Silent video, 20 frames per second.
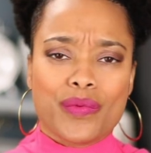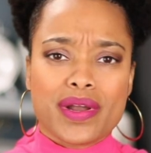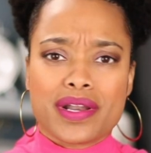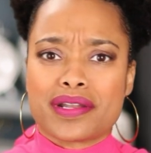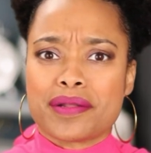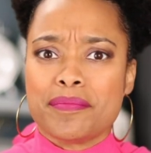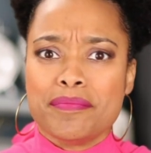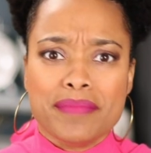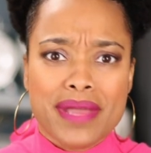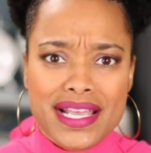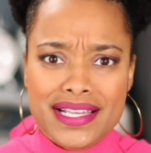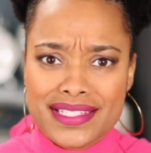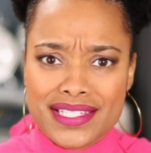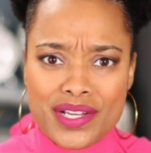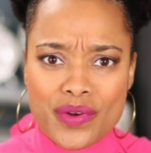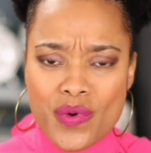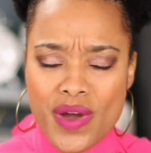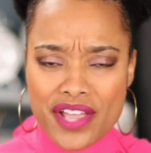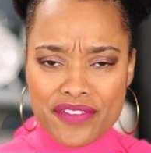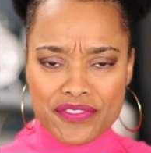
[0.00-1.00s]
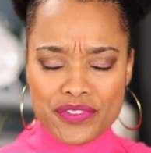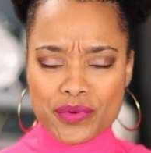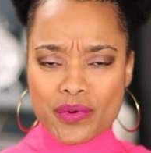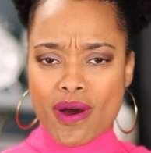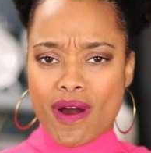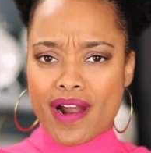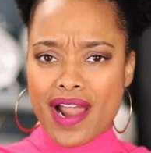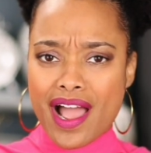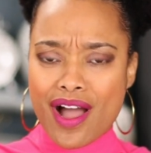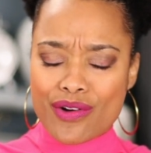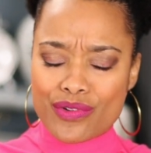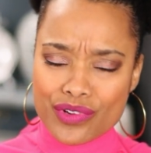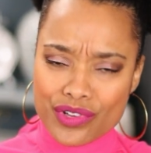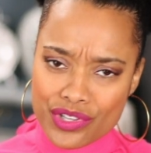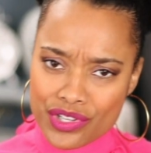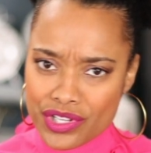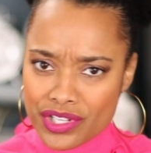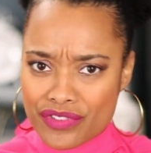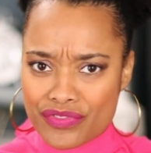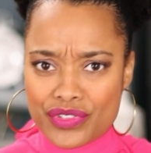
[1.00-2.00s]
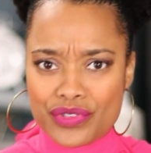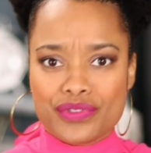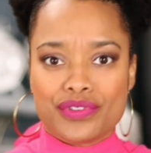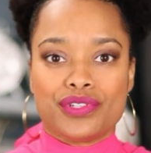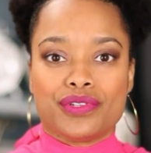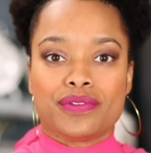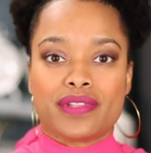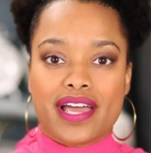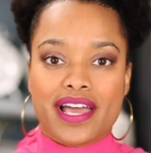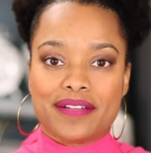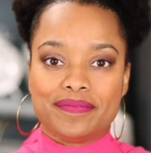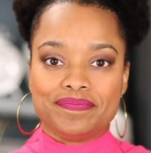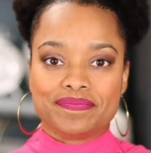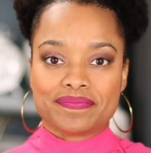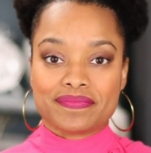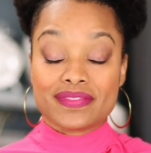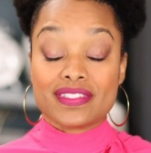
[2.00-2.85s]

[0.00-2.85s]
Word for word: what an amazing wife you are. How good of you to do that.